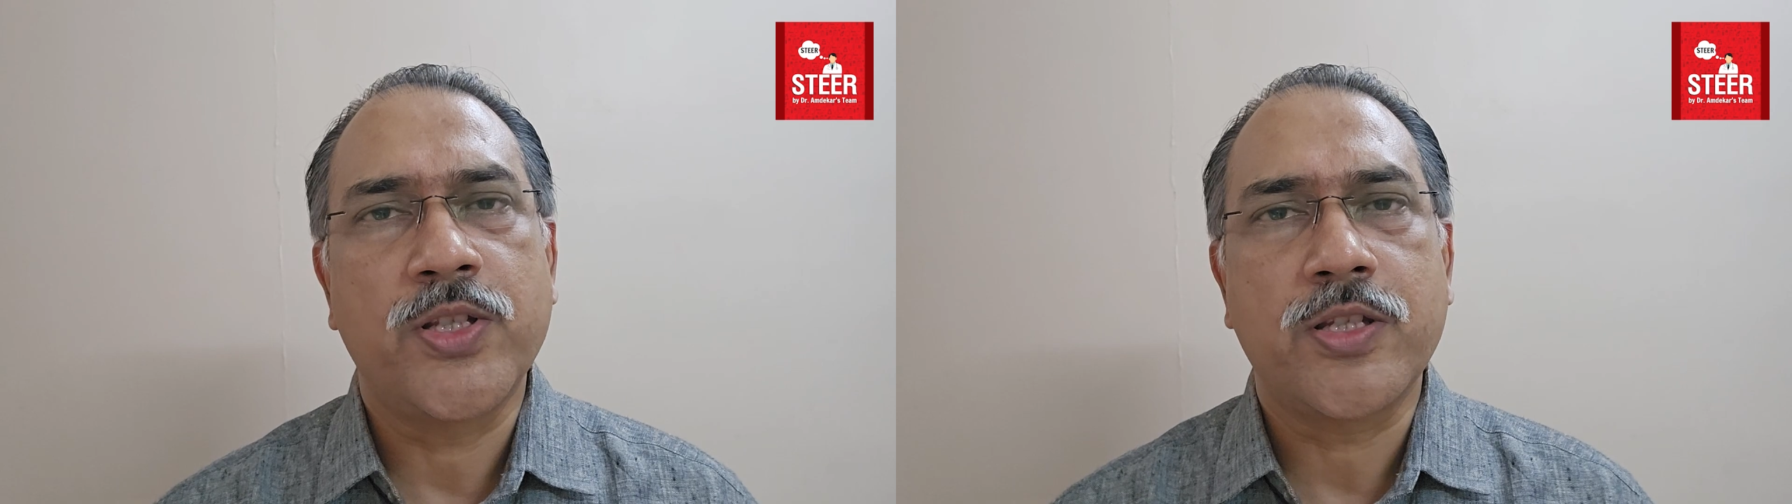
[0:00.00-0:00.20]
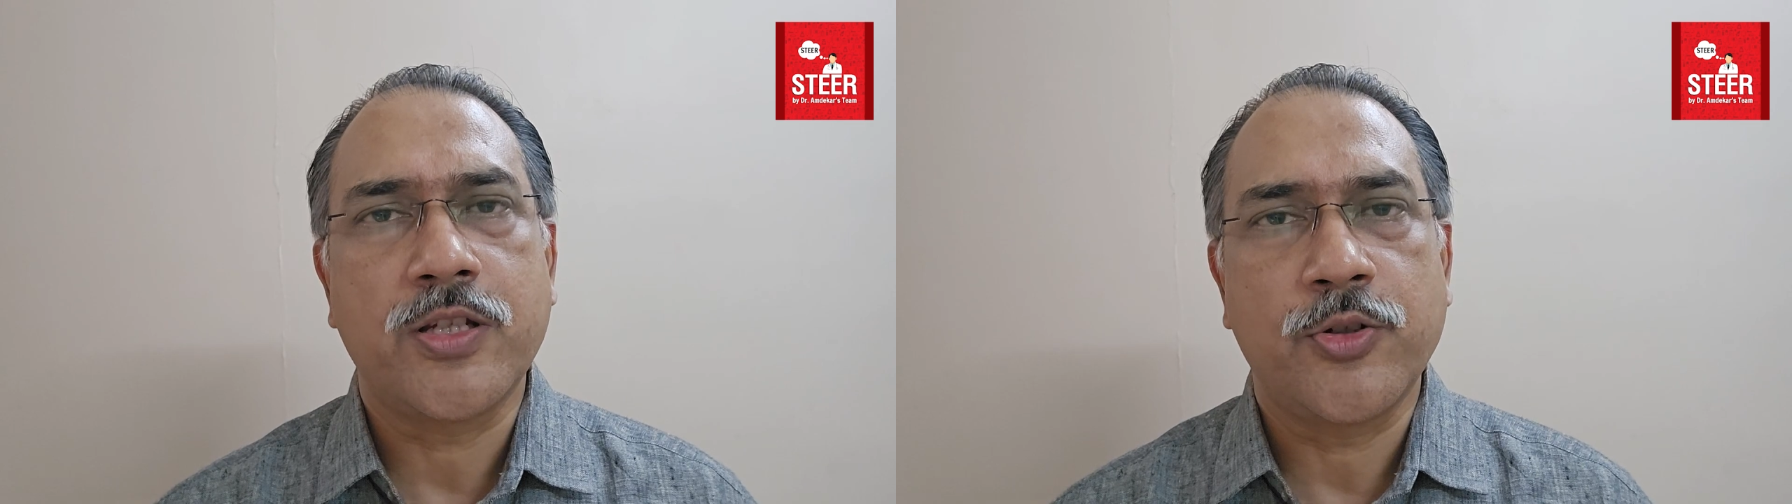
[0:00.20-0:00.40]

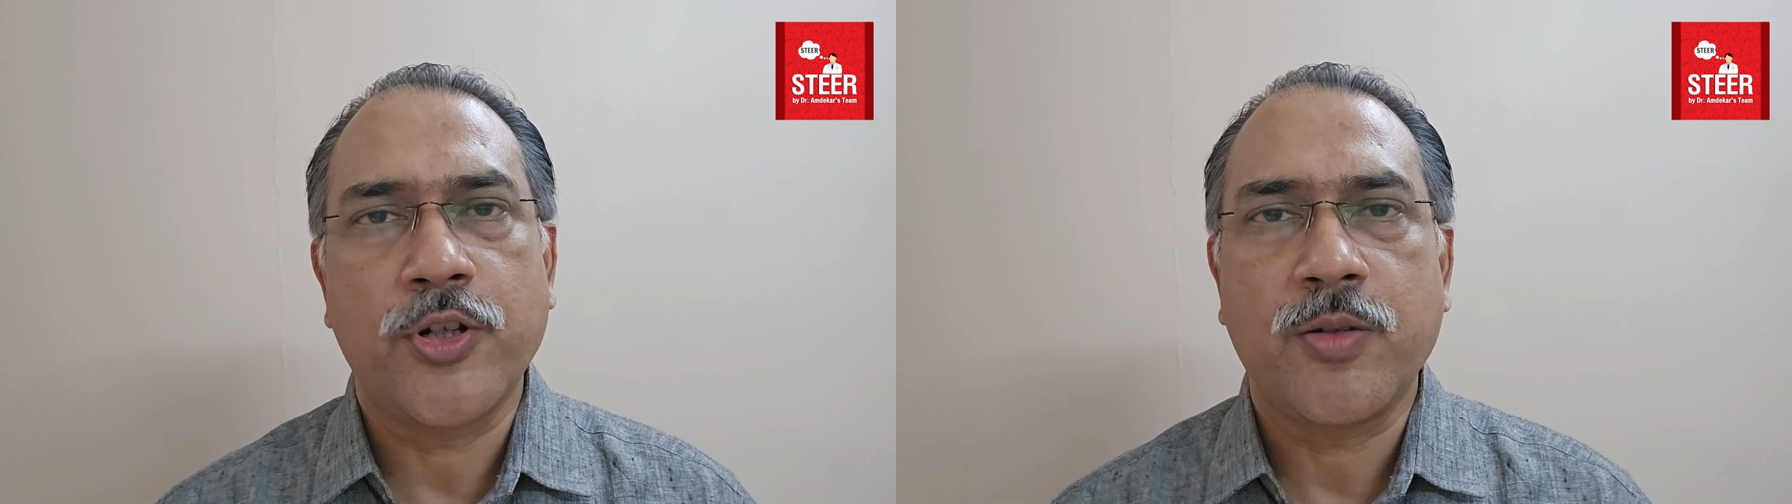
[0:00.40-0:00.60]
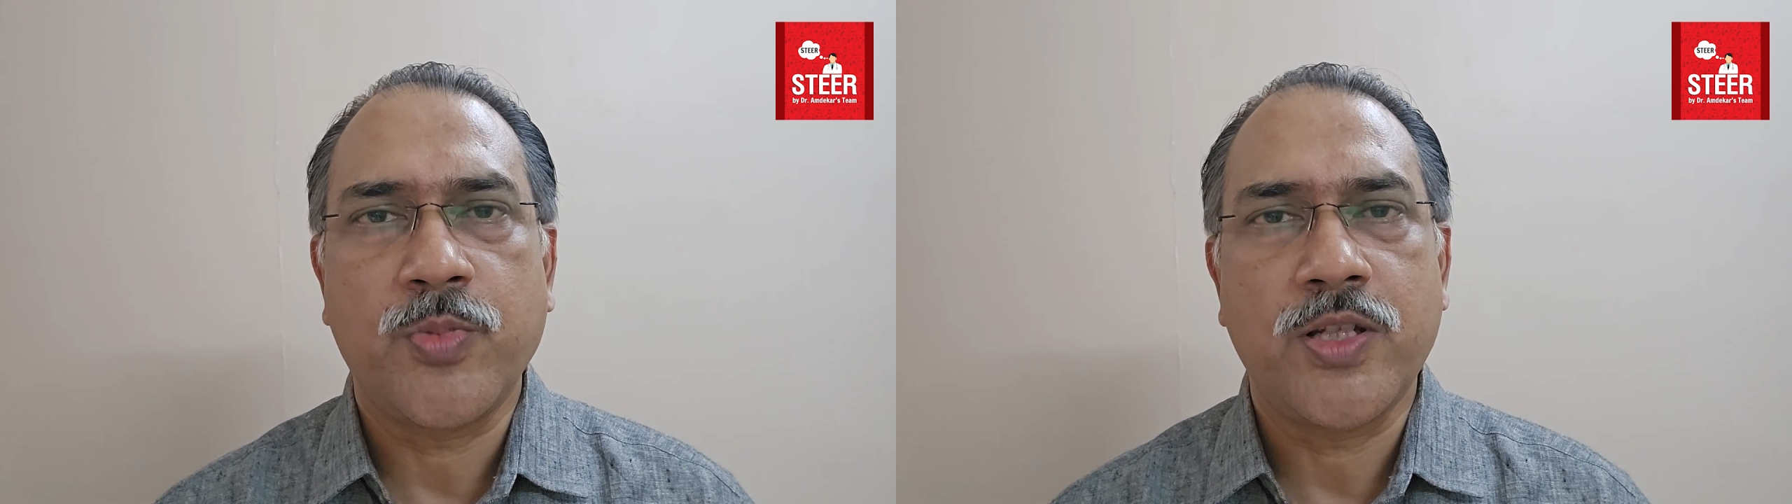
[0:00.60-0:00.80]

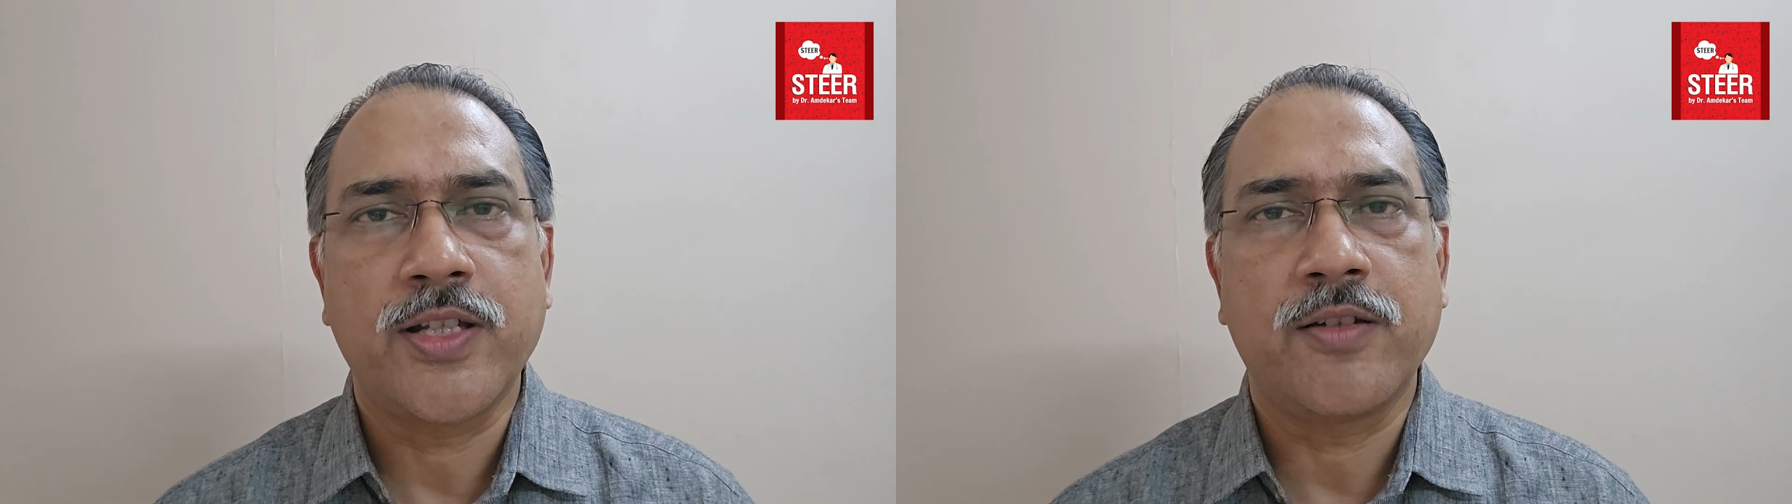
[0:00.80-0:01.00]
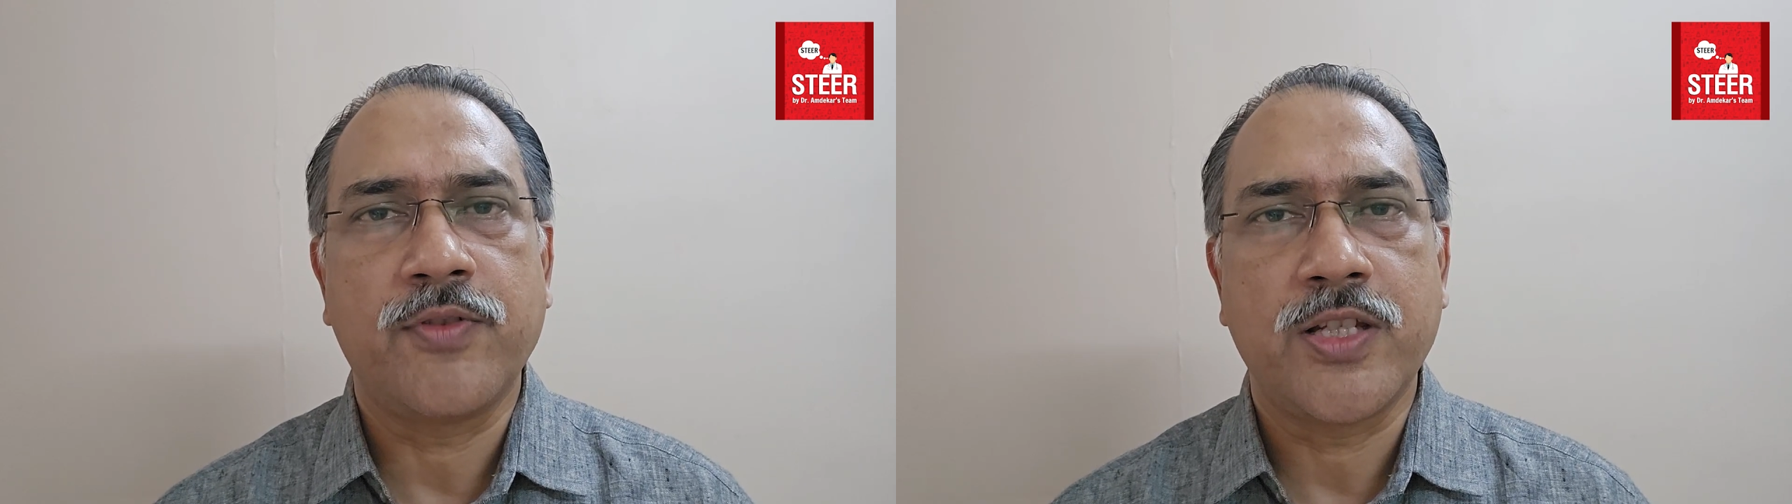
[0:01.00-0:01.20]
stereotypies
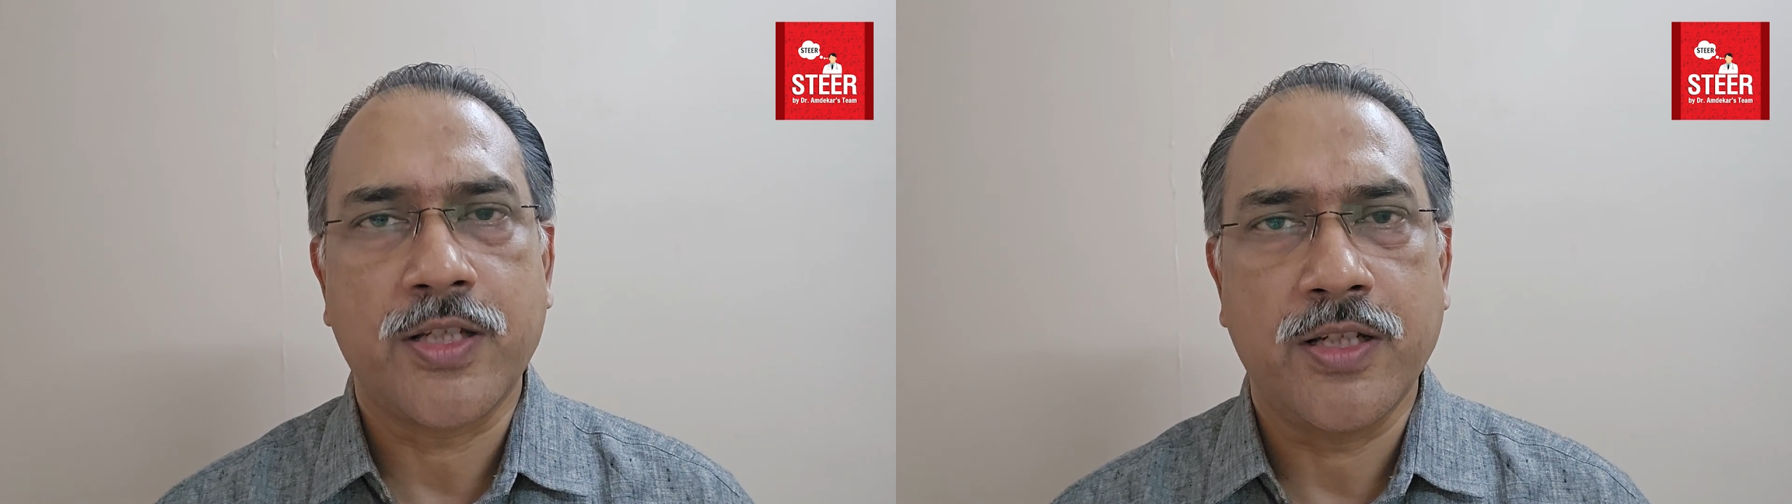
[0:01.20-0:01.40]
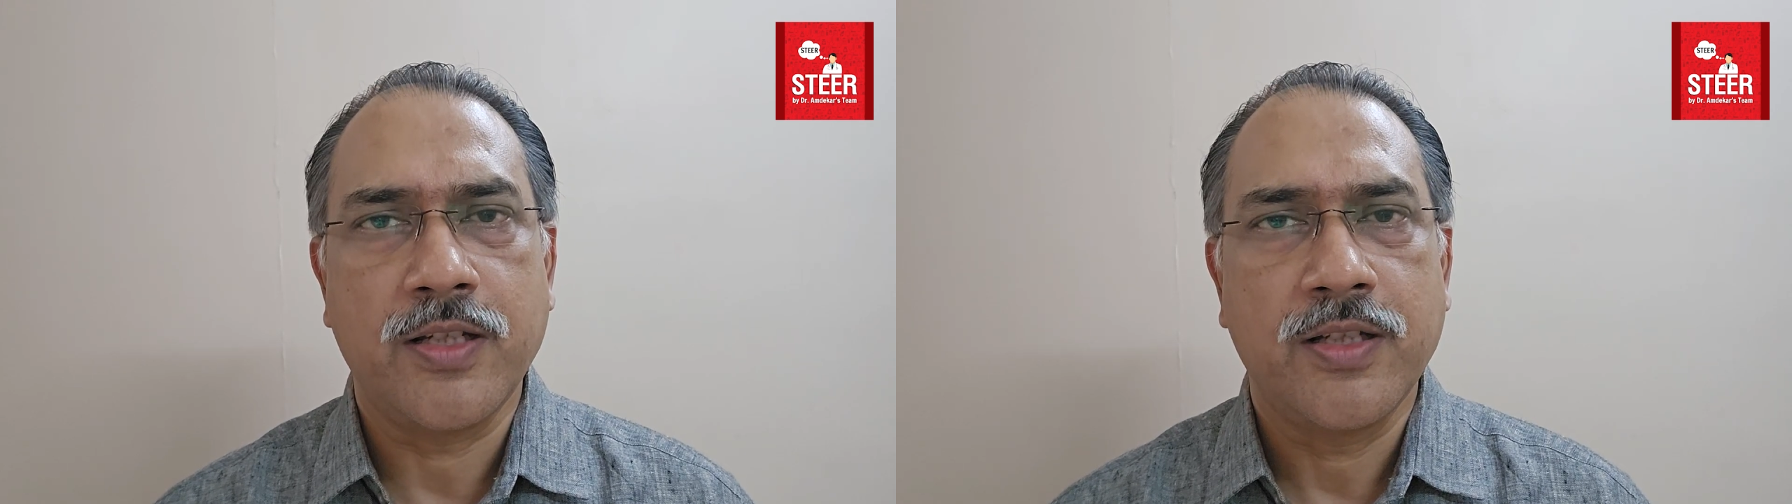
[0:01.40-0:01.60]
that we
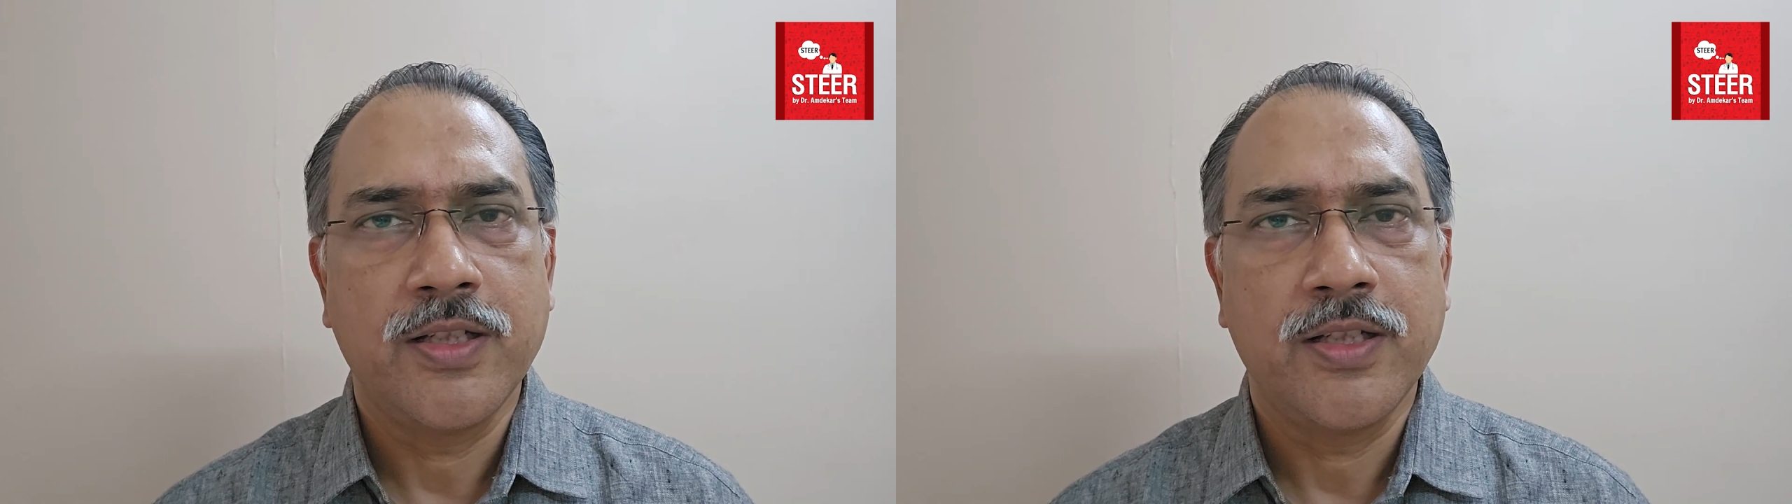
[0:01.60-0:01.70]
see.